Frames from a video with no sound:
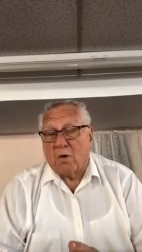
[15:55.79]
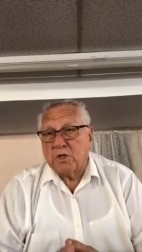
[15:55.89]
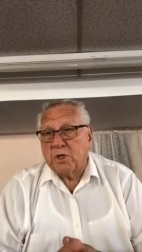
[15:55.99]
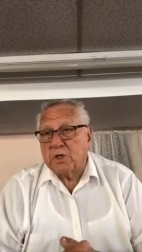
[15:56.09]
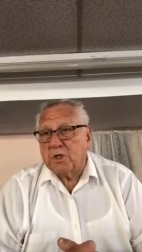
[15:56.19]

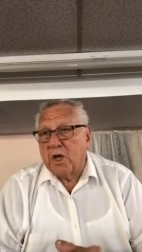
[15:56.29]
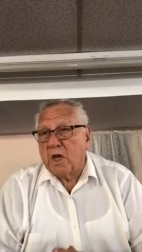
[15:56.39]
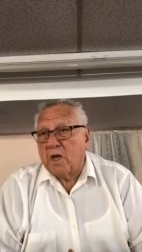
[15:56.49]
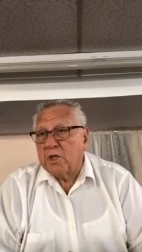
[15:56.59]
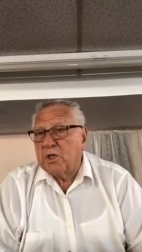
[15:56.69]
Christians
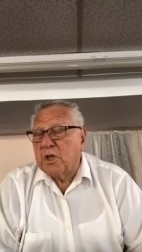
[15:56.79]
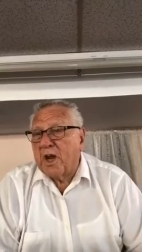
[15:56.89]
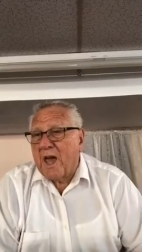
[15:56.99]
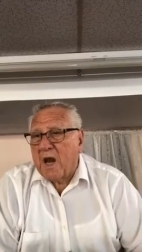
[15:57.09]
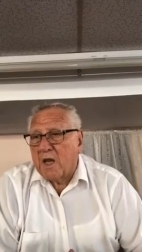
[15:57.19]
get into
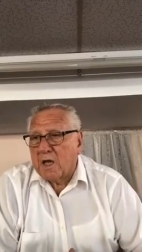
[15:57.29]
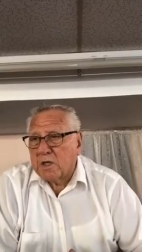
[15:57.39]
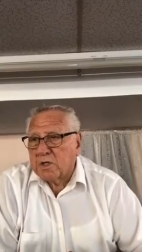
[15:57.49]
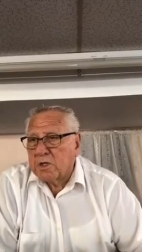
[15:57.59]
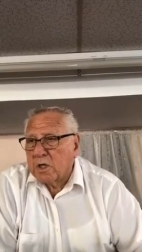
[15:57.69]

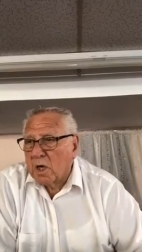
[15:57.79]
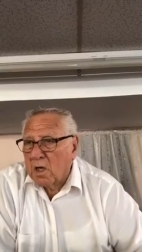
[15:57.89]
shenanigans.